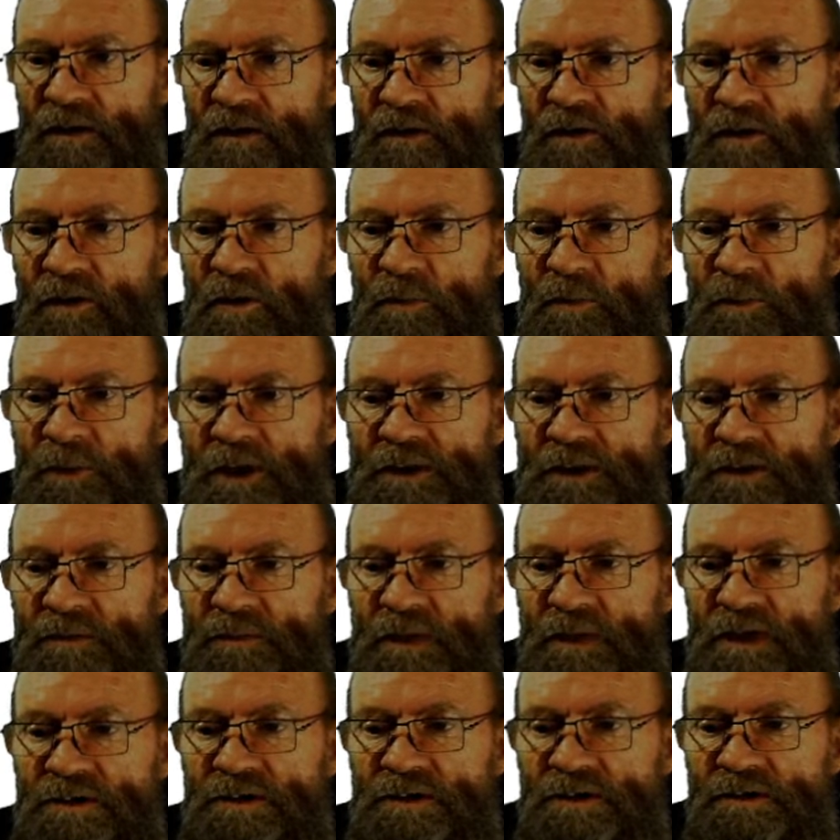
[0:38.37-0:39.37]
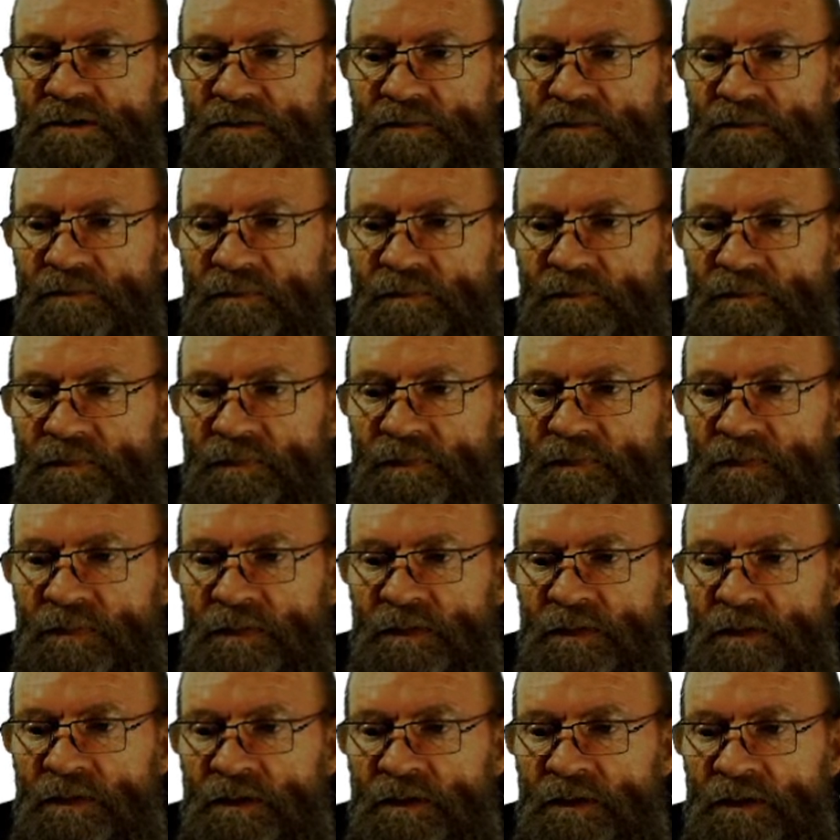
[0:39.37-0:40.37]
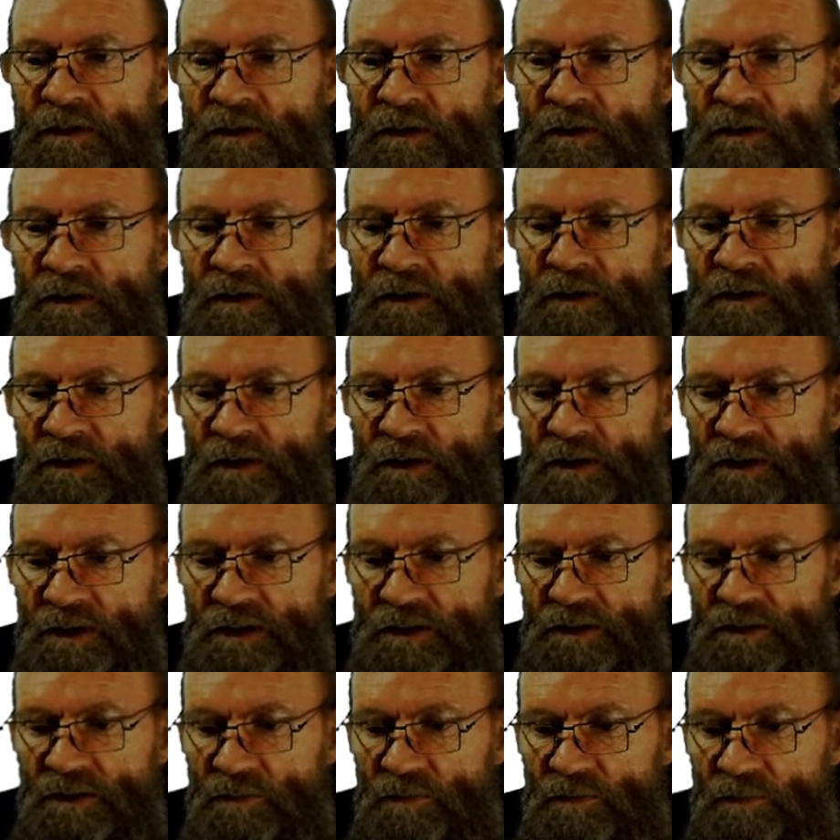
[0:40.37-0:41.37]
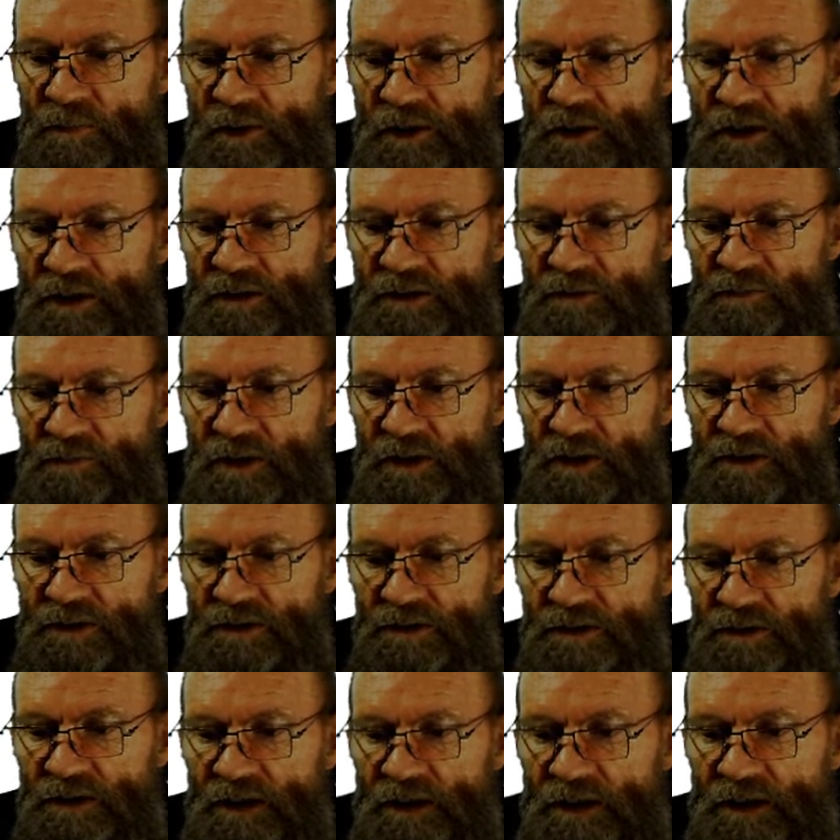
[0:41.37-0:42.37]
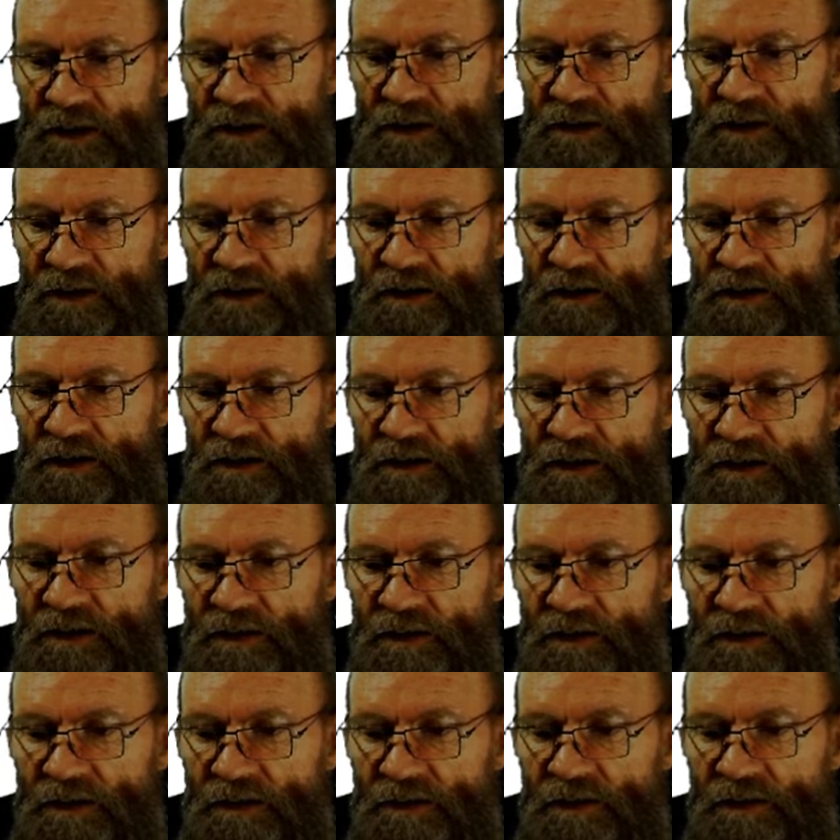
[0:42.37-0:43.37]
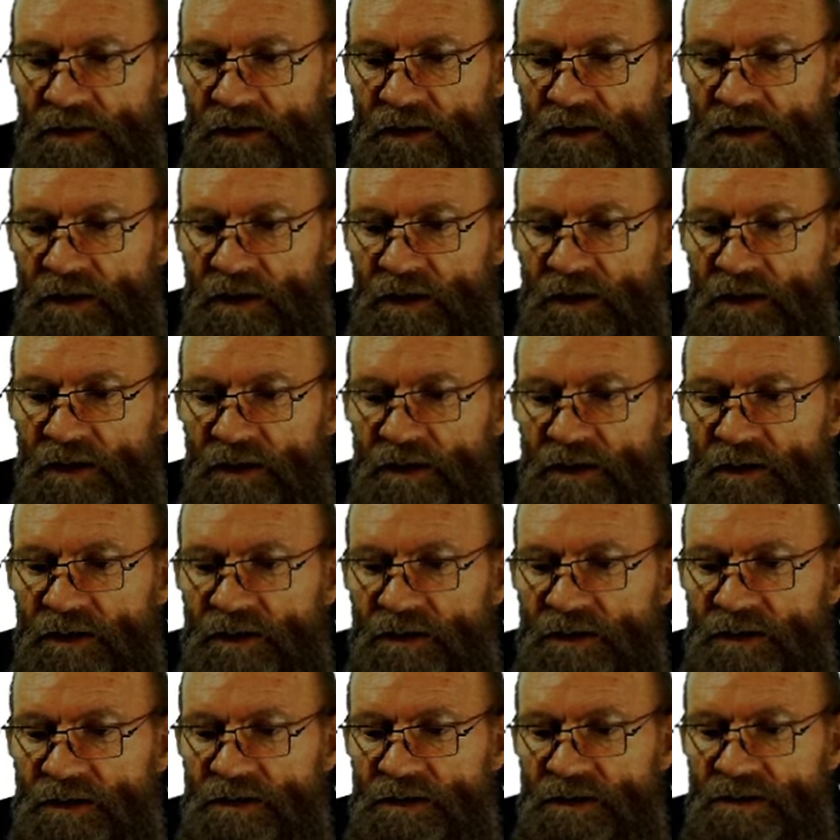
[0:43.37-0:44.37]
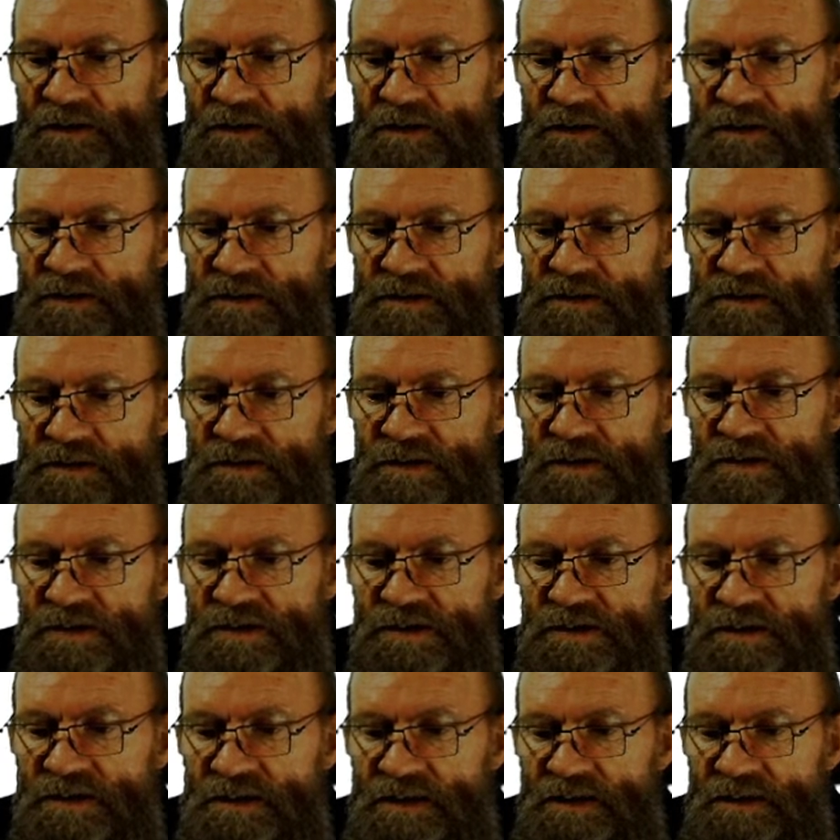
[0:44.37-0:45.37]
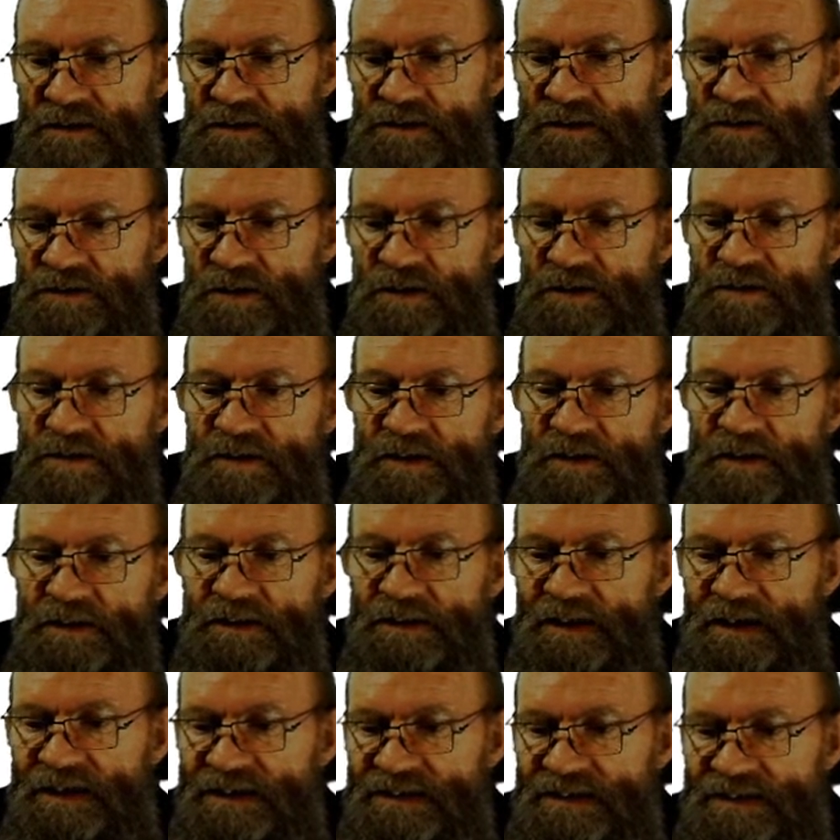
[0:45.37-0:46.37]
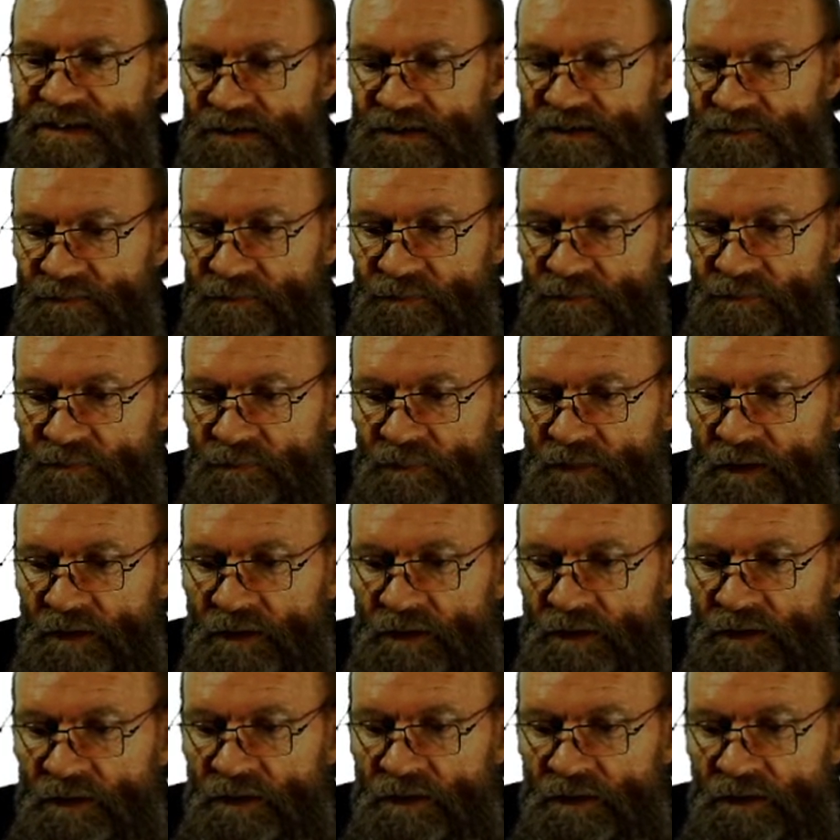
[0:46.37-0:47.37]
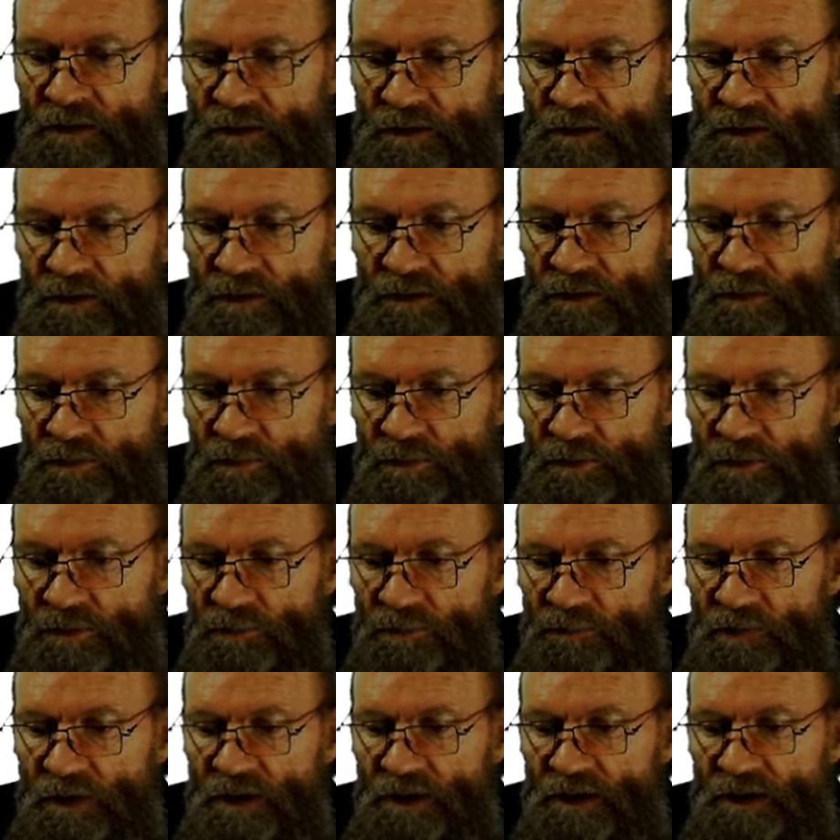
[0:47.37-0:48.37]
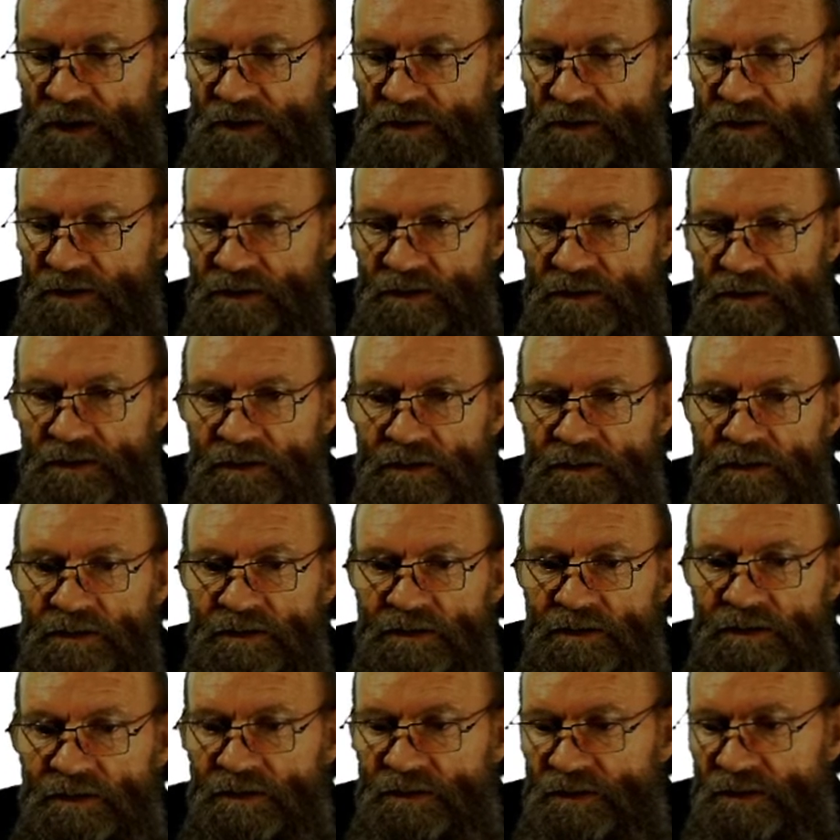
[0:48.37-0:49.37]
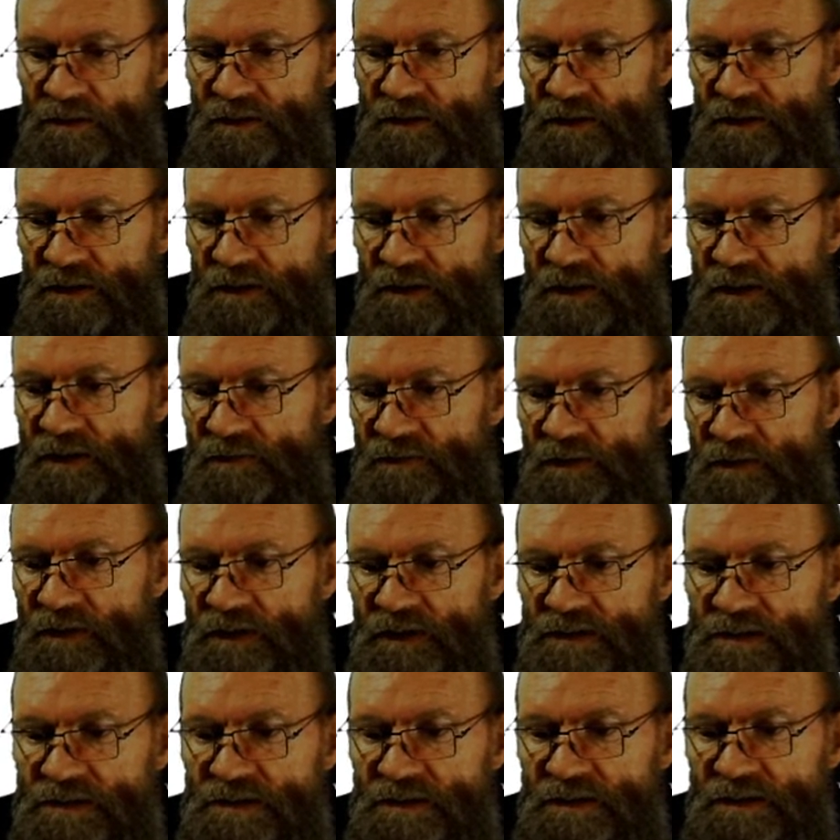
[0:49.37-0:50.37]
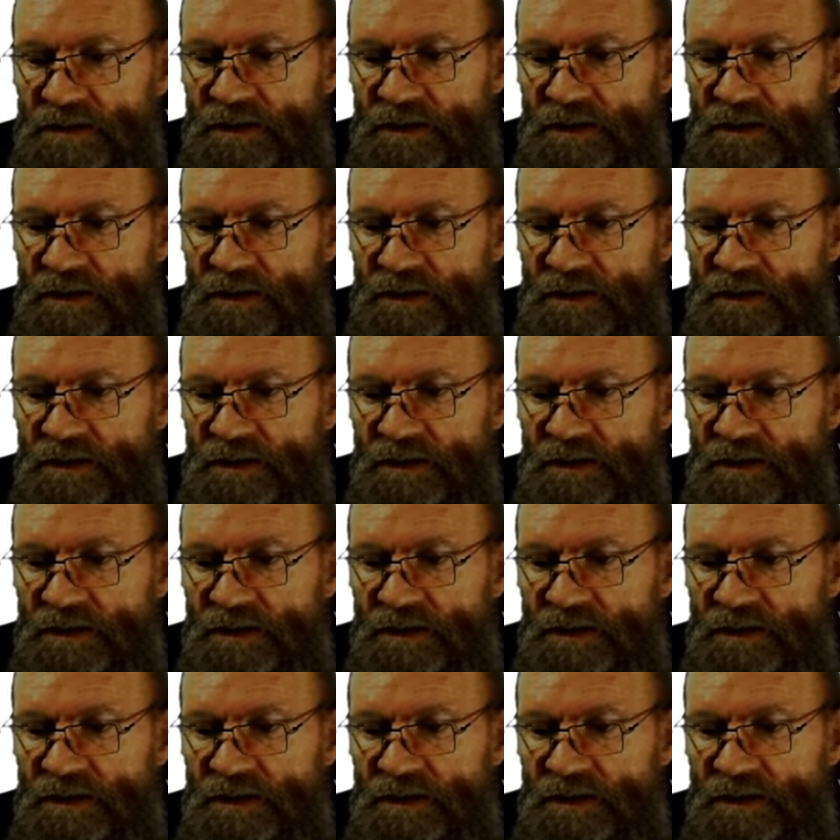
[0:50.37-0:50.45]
operating manual, and in the operating manual, under searching data, you will find the advanced